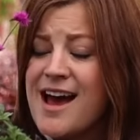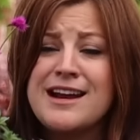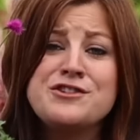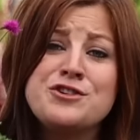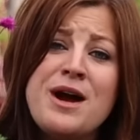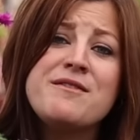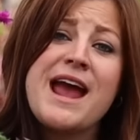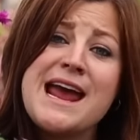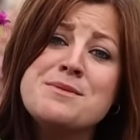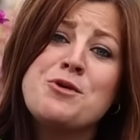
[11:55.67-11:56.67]
And I do have
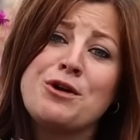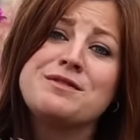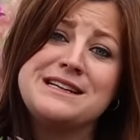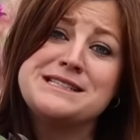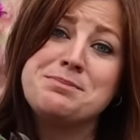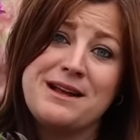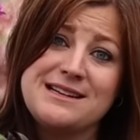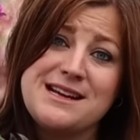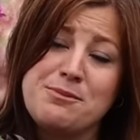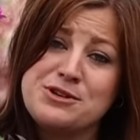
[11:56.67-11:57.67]
eight more of these to
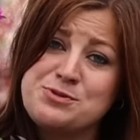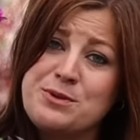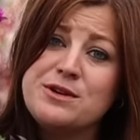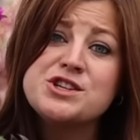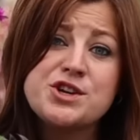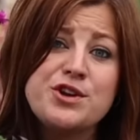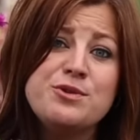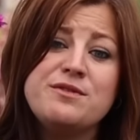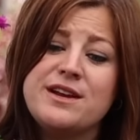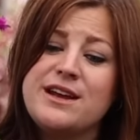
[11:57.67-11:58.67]
plant up, which we will show you
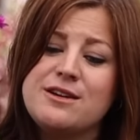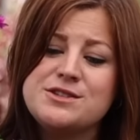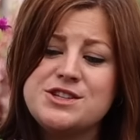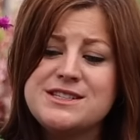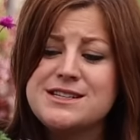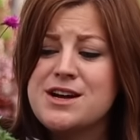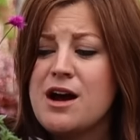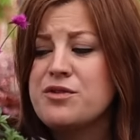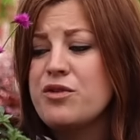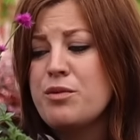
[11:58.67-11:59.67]
in videos just to
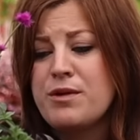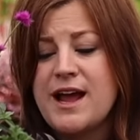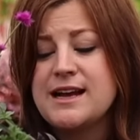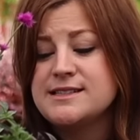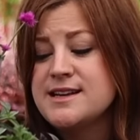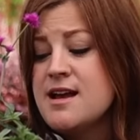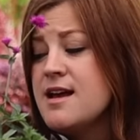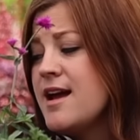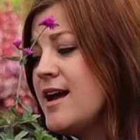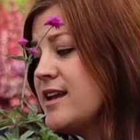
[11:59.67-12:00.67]
talk through the plants
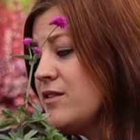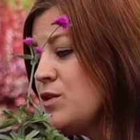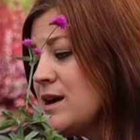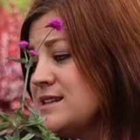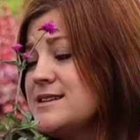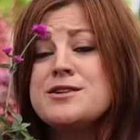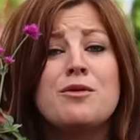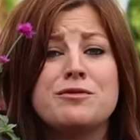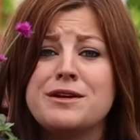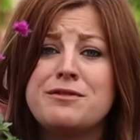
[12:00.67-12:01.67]
and give you ideas
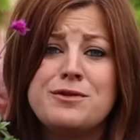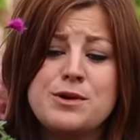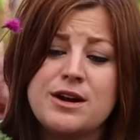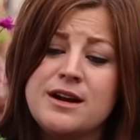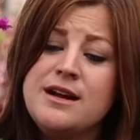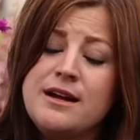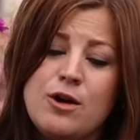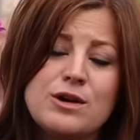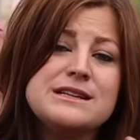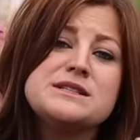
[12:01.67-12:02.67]
hopefully for
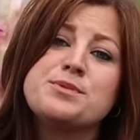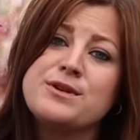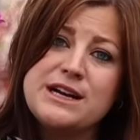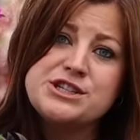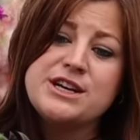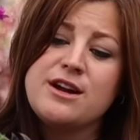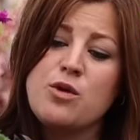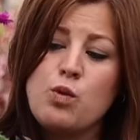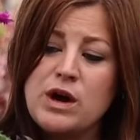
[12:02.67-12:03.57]
or inspiration on